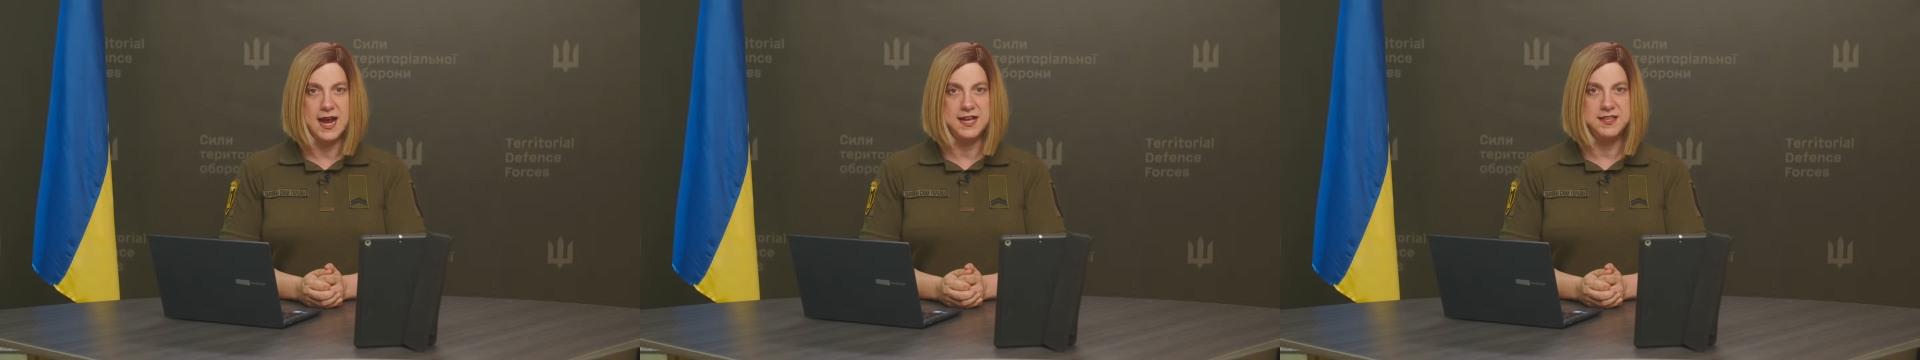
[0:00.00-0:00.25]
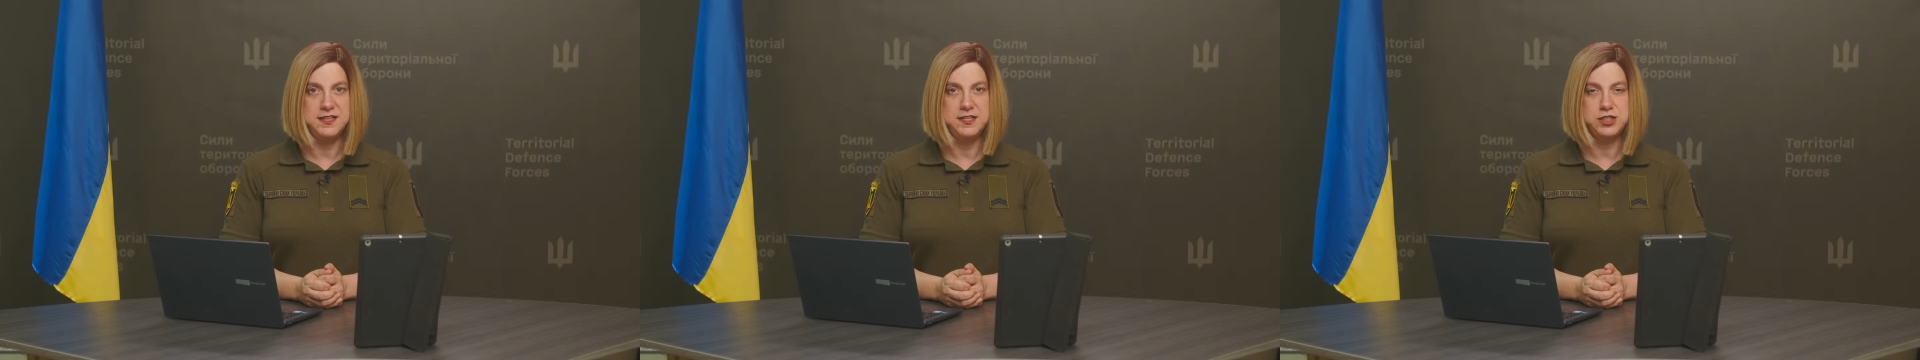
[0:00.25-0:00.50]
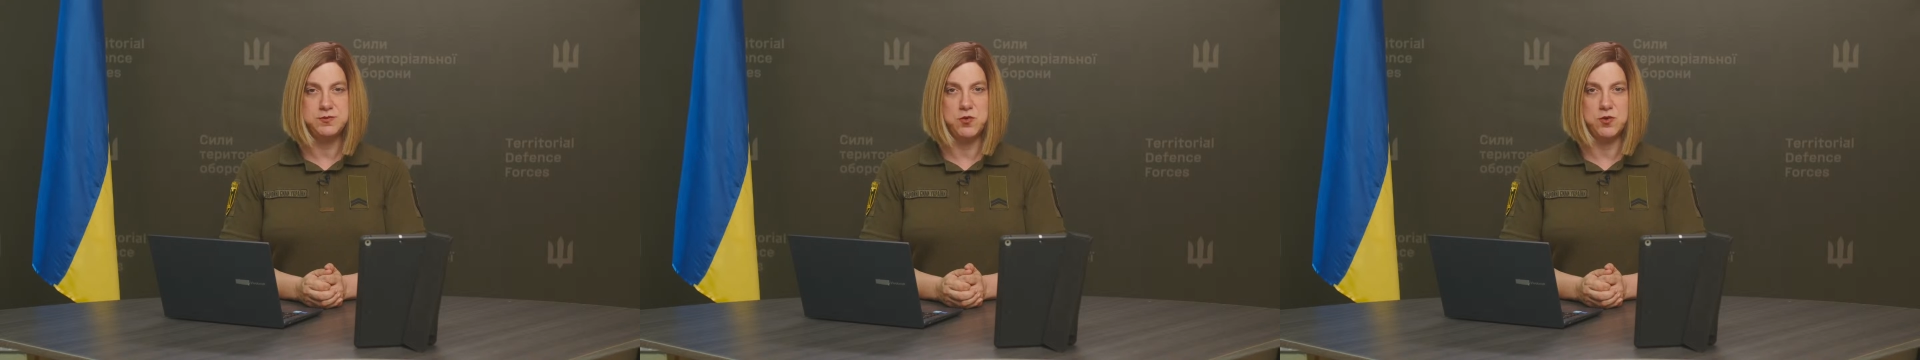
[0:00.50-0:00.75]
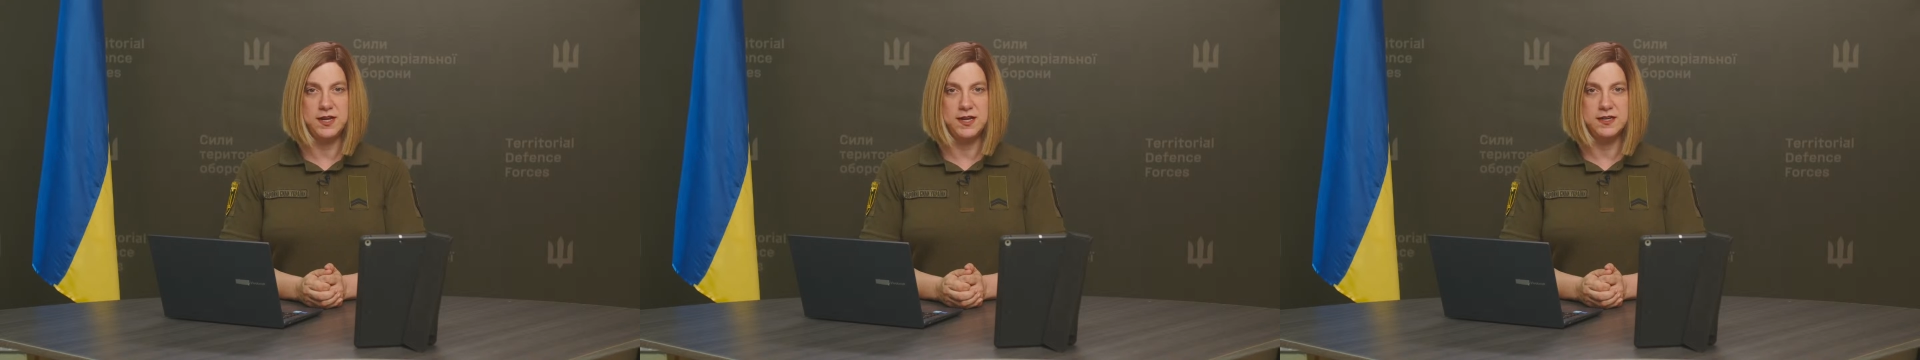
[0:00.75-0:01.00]
And then this
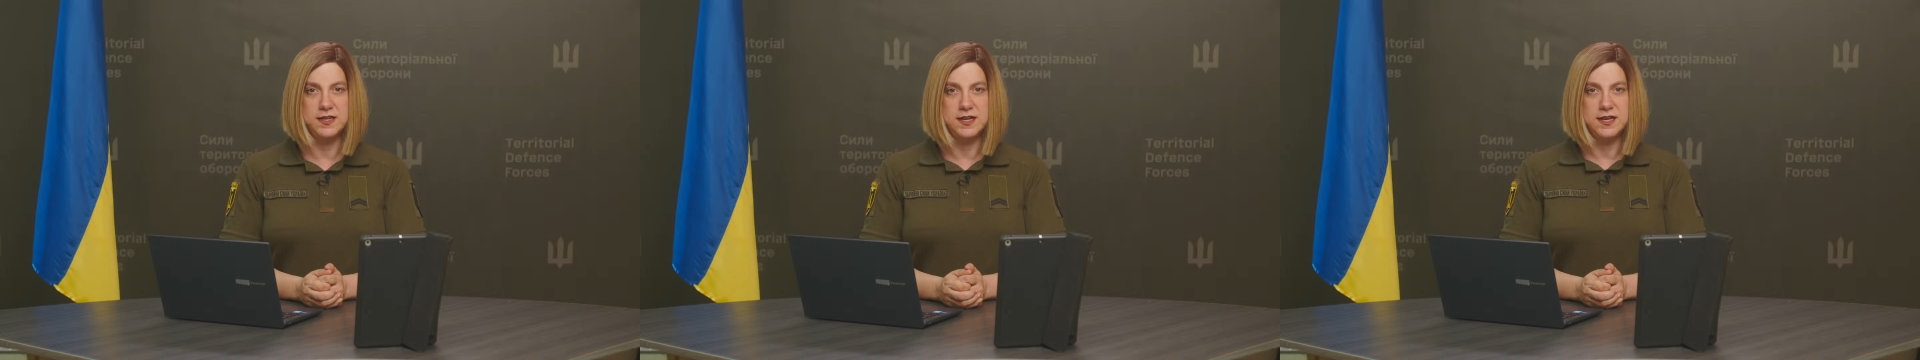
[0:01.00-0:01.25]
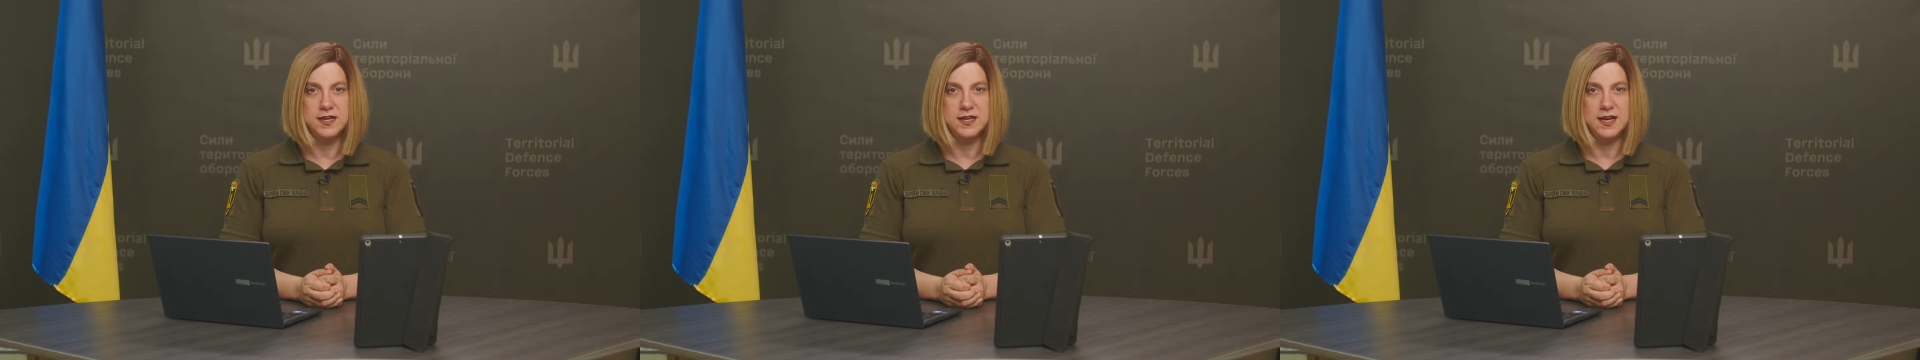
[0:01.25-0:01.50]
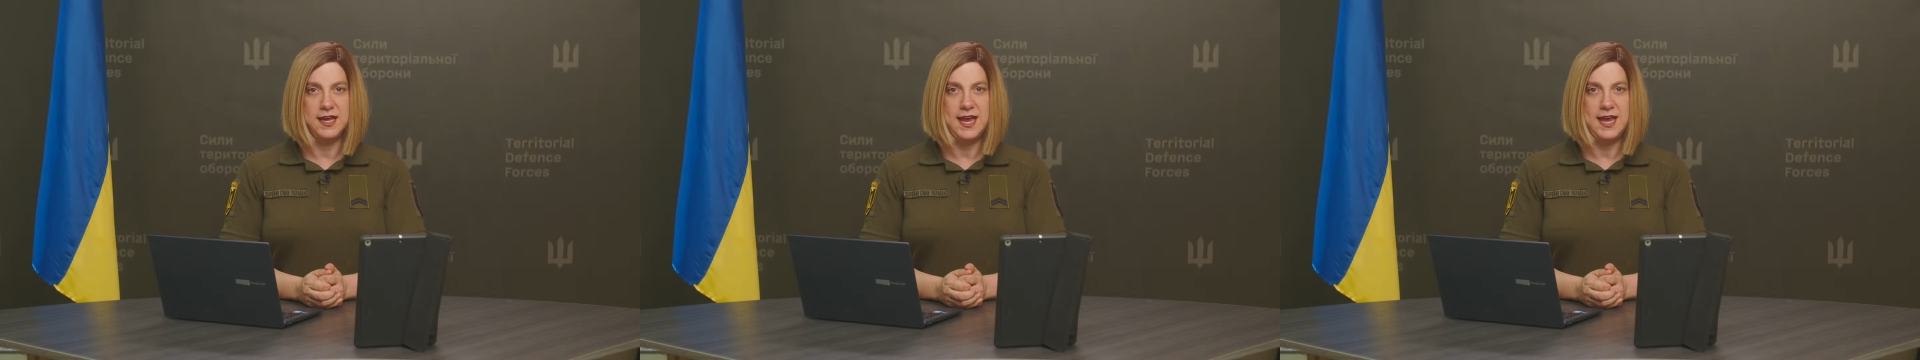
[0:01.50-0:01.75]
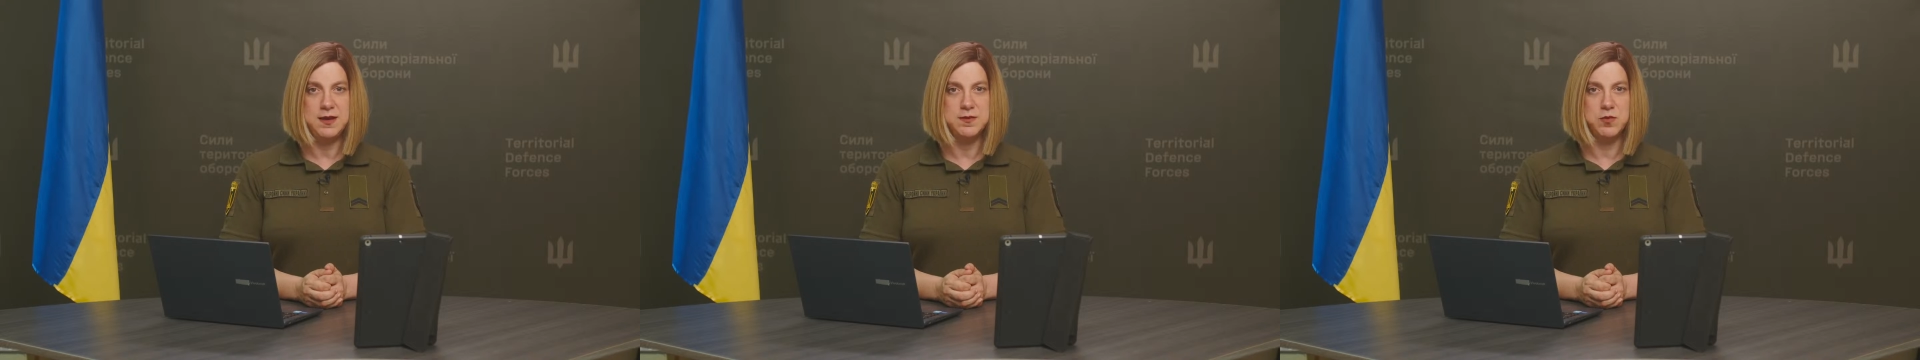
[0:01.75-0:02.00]
morning,
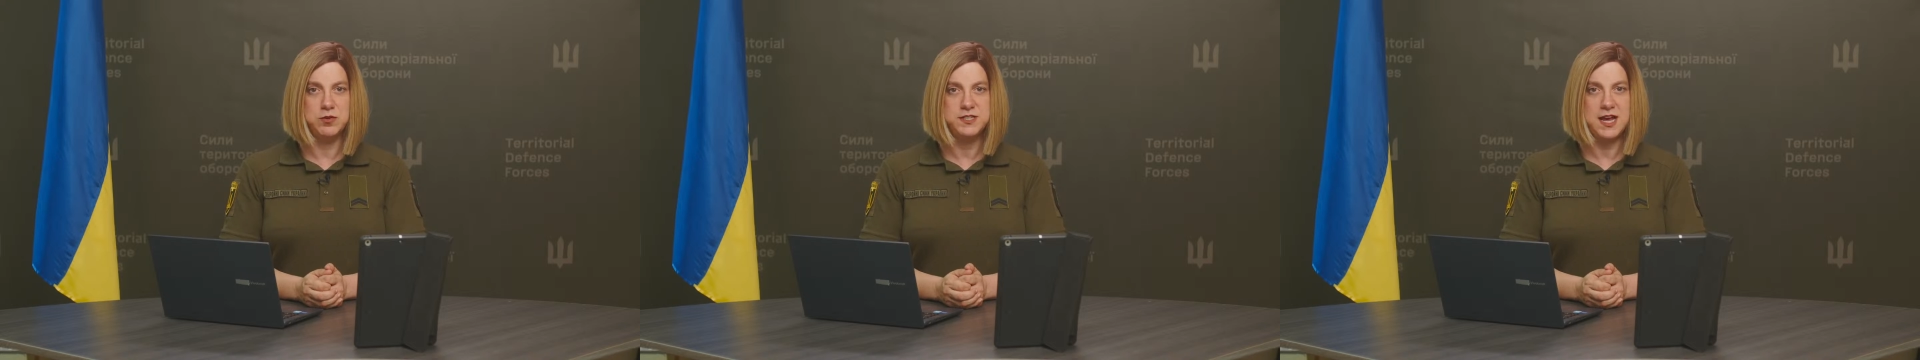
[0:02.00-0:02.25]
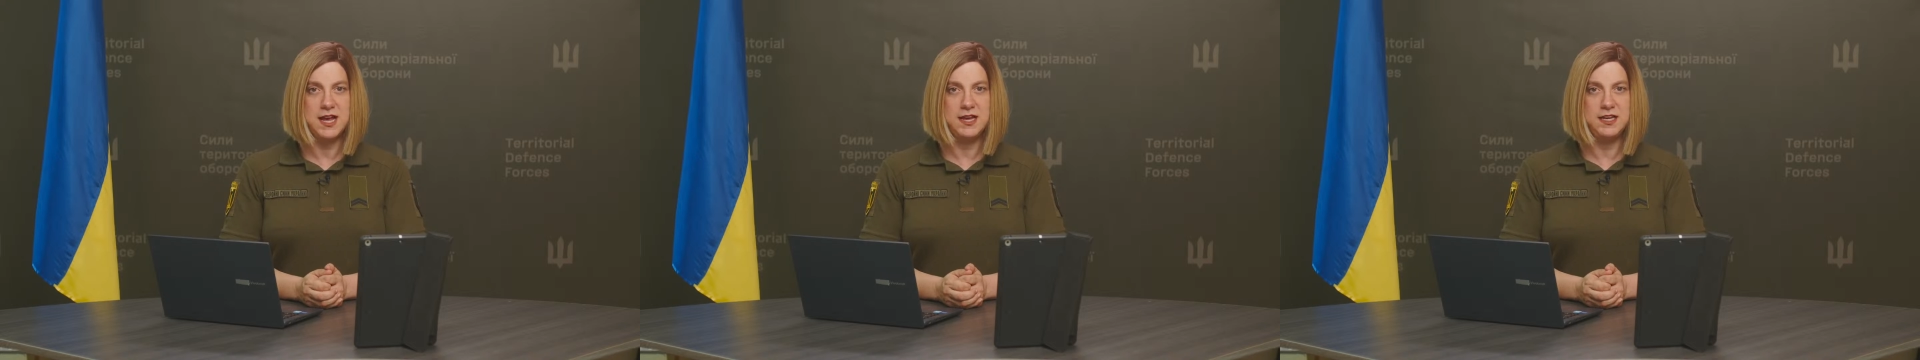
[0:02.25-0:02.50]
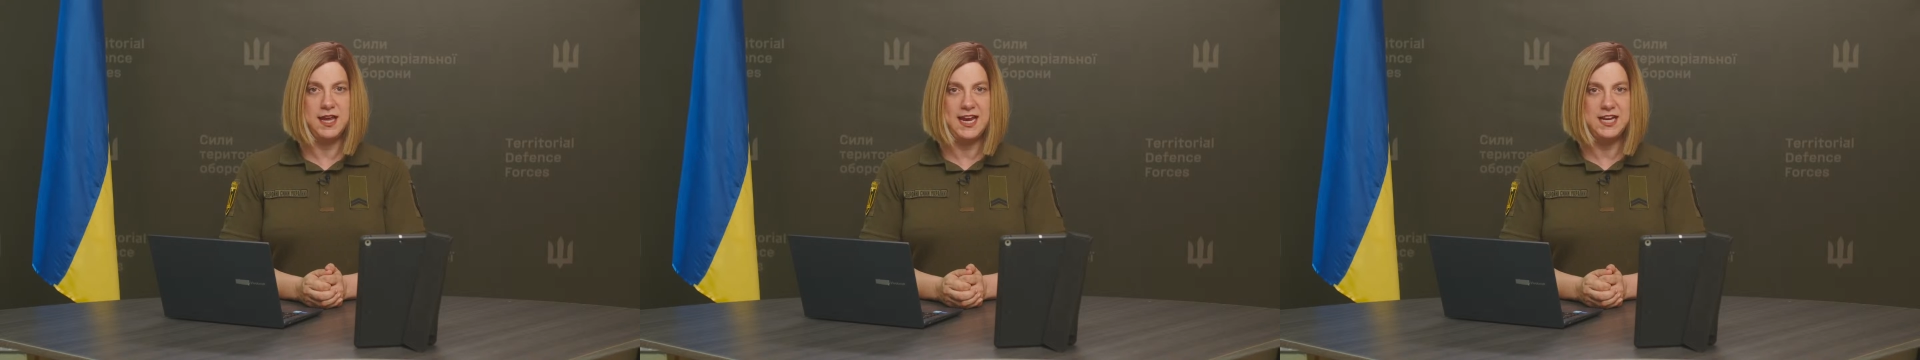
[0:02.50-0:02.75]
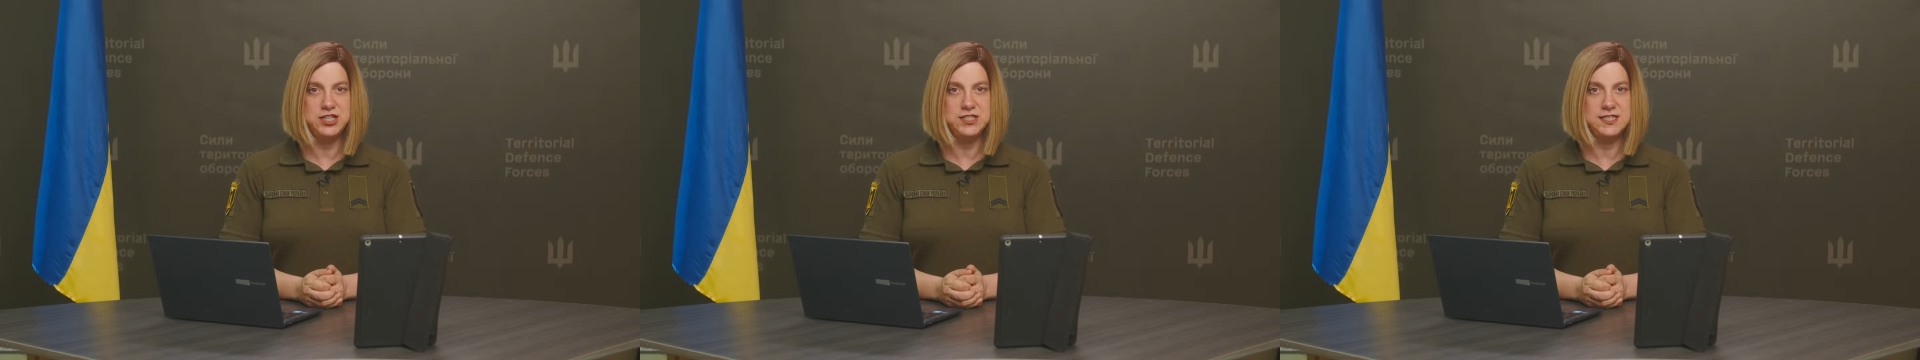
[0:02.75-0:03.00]
a
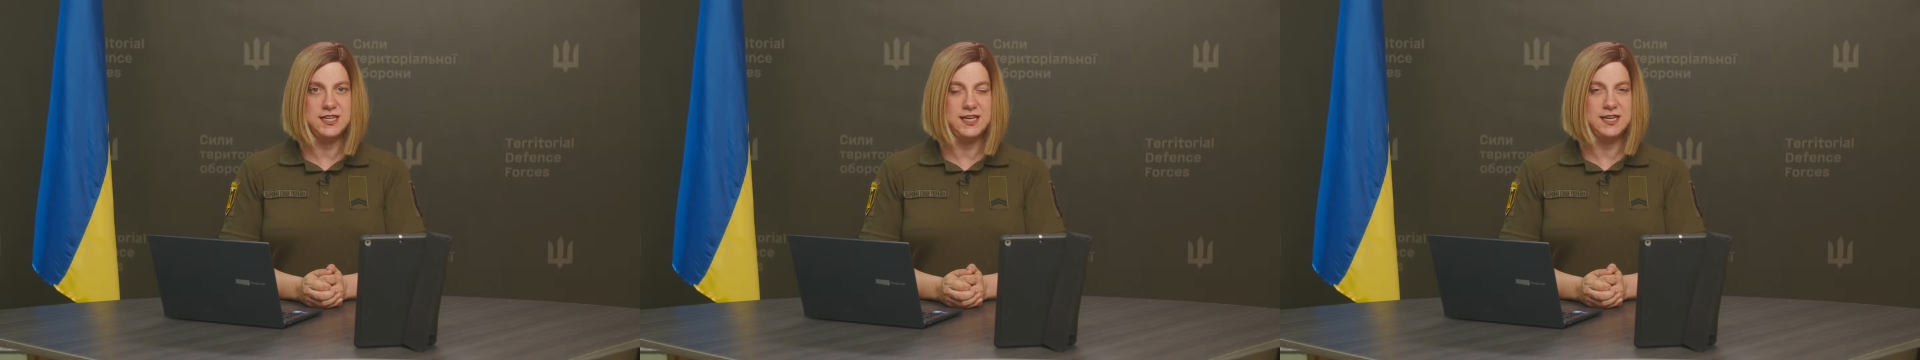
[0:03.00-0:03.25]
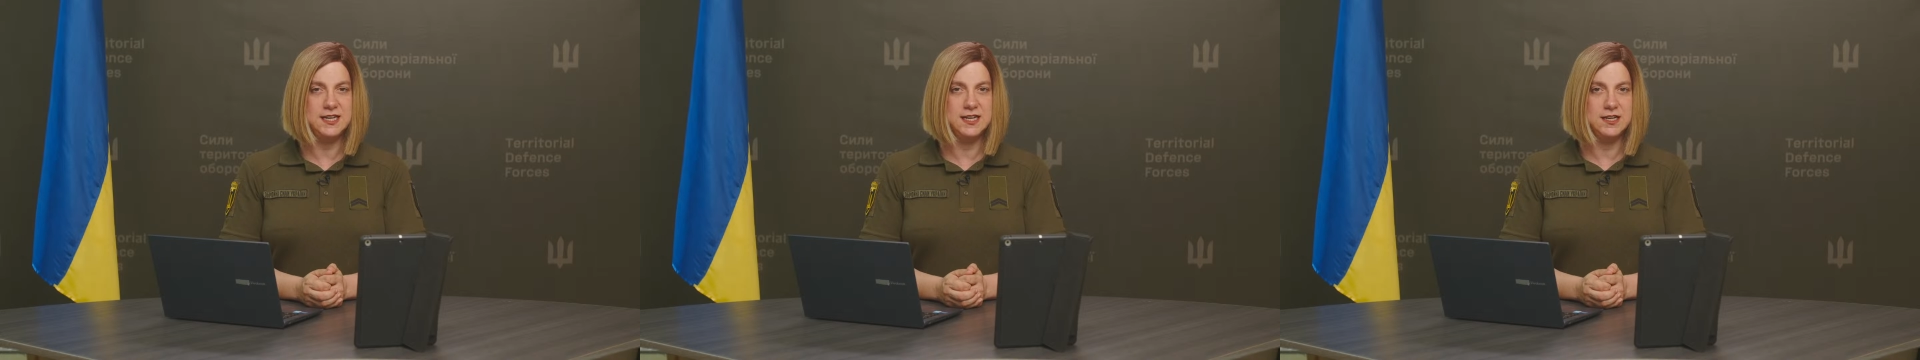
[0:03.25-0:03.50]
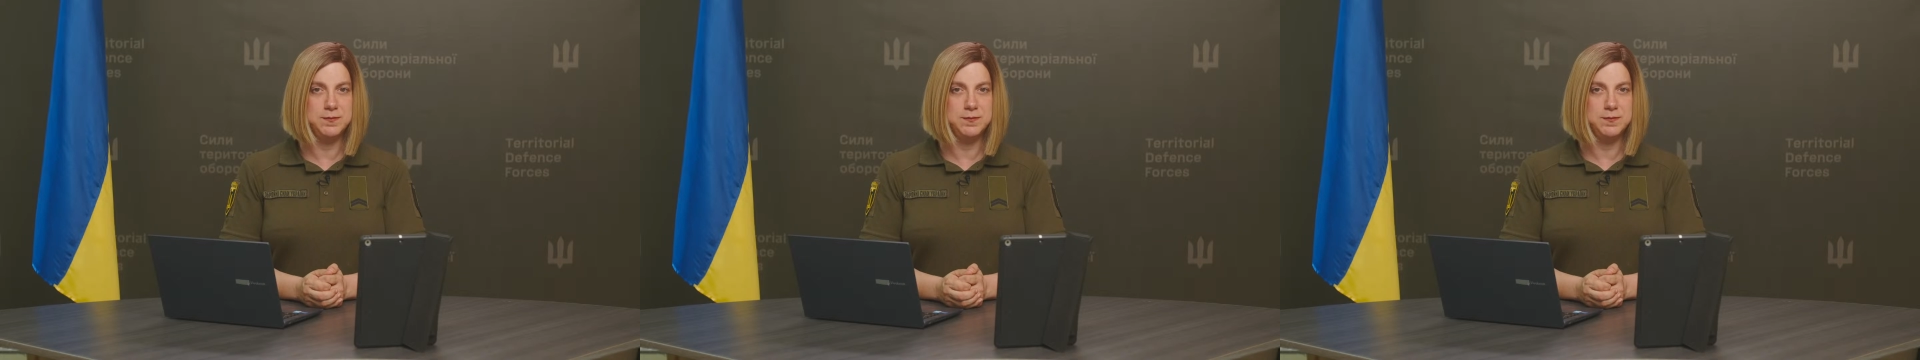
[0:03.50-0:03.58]
multi-agency